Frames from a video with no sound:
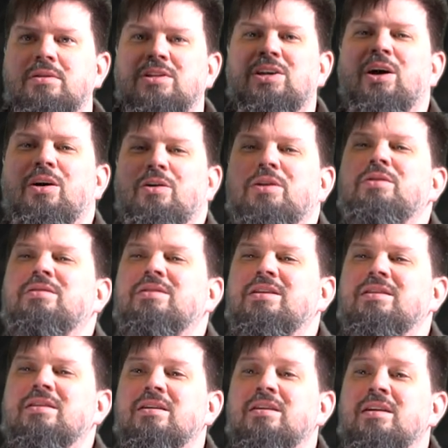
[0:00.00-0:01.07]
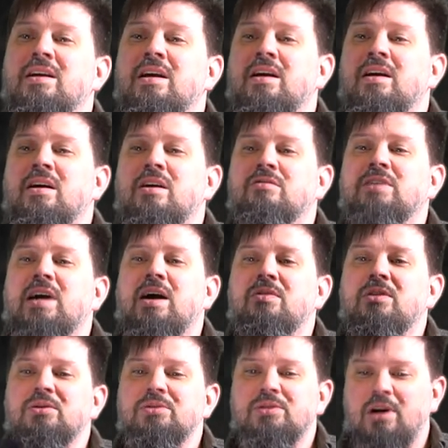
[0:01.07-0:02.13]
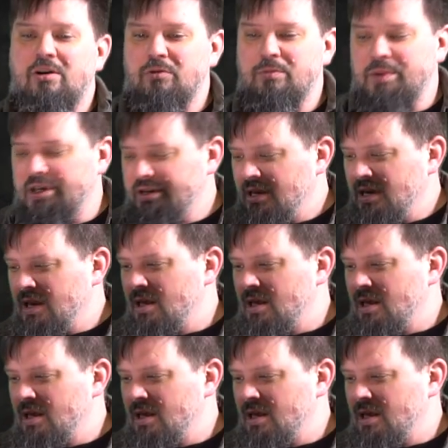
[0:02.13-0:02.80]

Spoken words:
so you need to round those off a bit.